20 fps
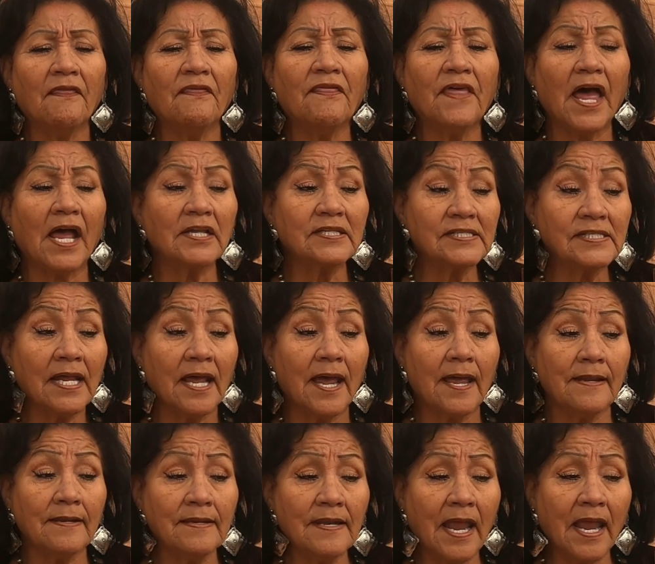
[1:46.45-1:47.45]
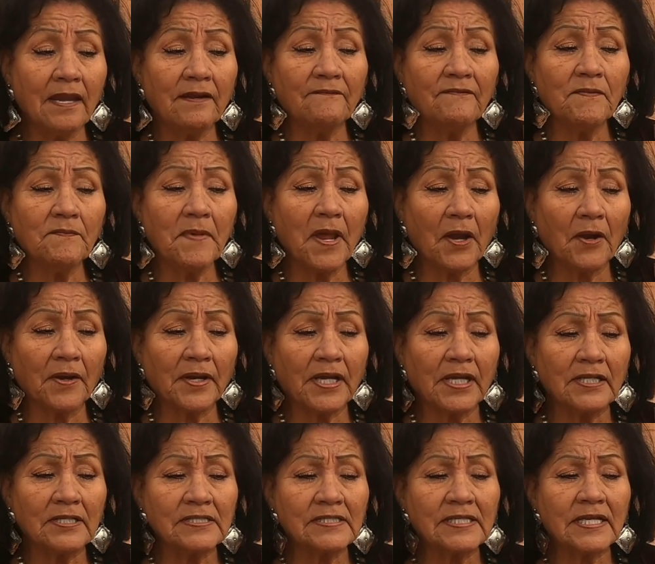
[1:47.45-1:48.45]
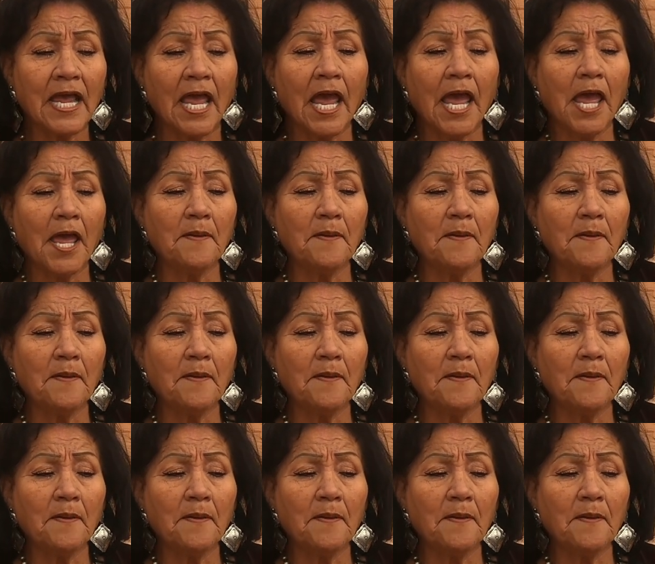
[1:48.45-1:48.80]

Thus, Native Americans